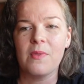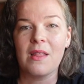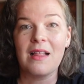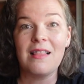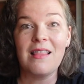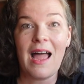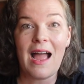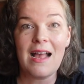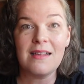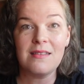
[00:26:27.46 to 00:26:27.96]

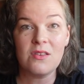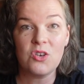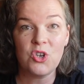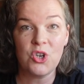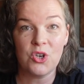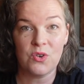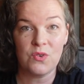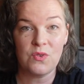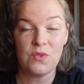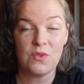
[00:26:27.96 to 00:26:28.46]
last
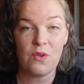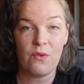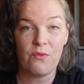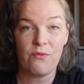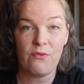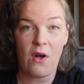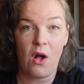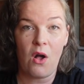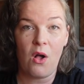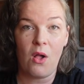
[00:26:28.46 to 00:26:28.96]
year's
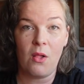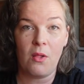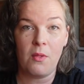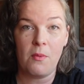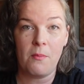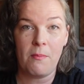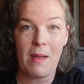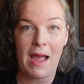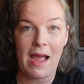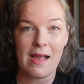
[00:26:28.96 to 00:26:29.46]

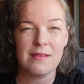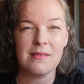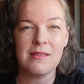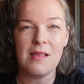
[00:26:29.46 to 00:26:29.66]
fall bags,